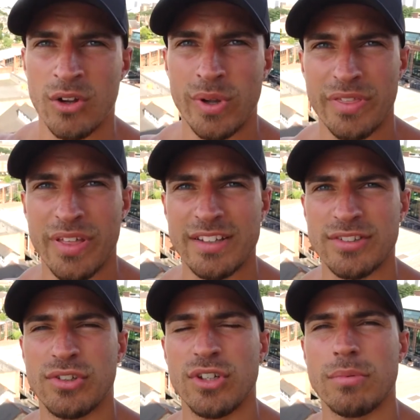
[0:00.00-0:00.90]
Quick
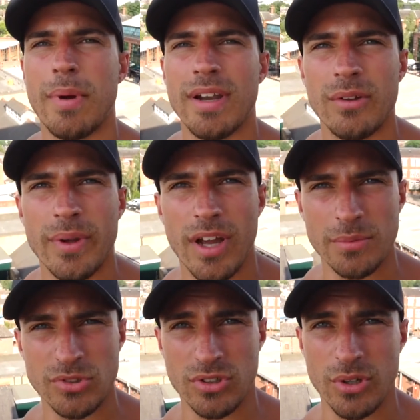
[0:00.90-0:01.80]
thanks to my man Louis
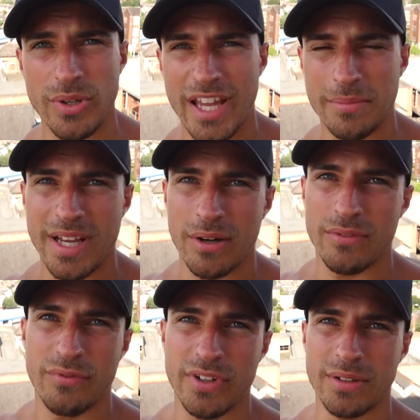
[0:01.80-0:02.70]
Armstrong, who came down
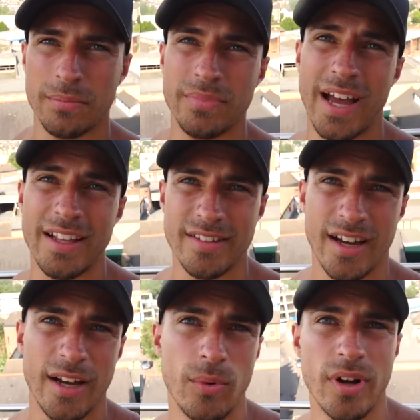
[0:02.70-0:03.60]
and filmed that
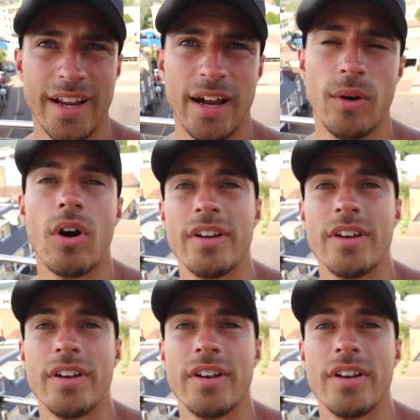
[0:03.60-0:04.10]
entire workout